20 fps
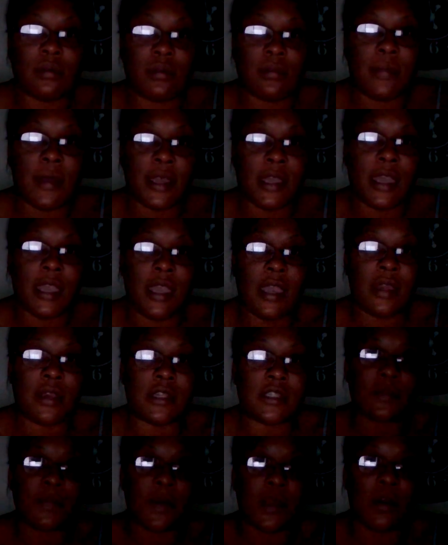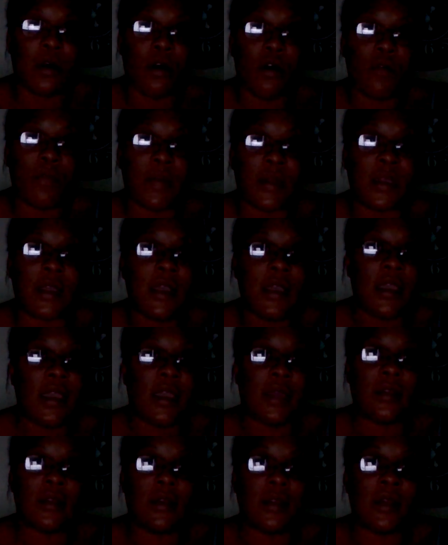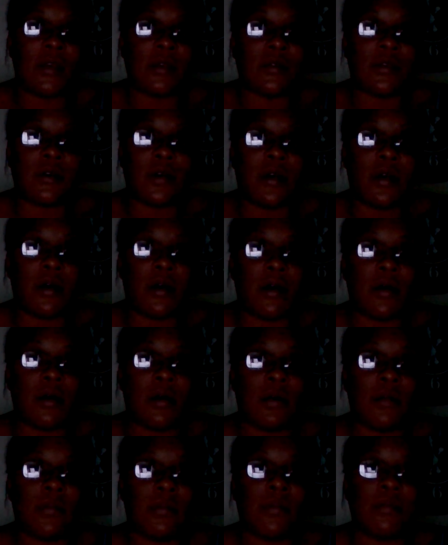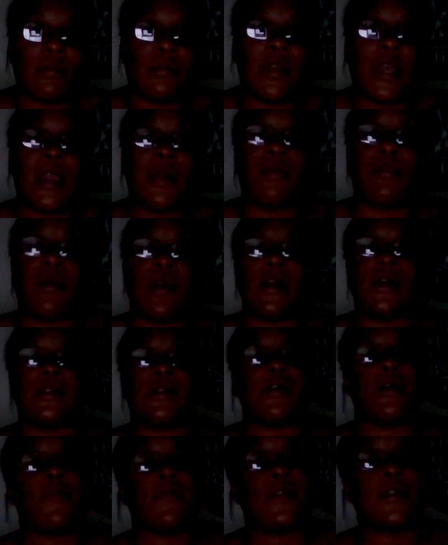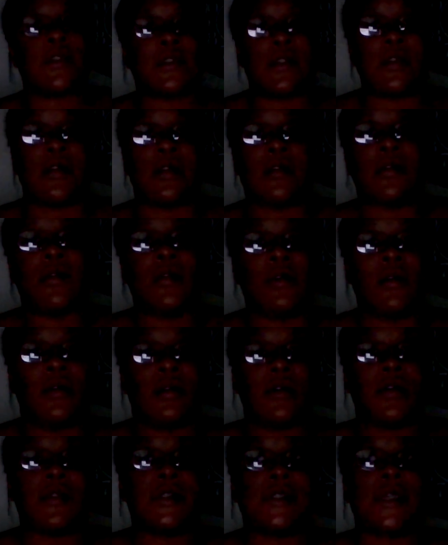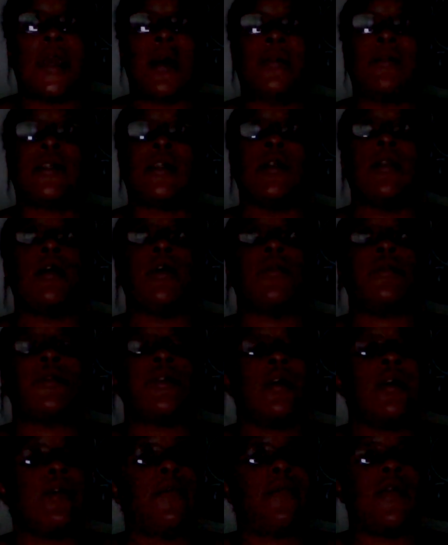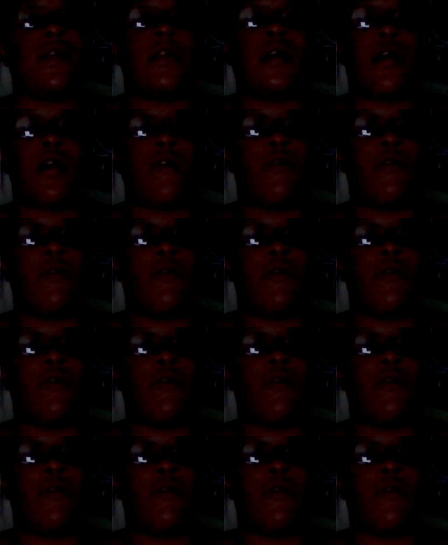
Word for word: My can has been open and it ain't the um, name brand stuff, it's the Sam's Club stuff. It'll go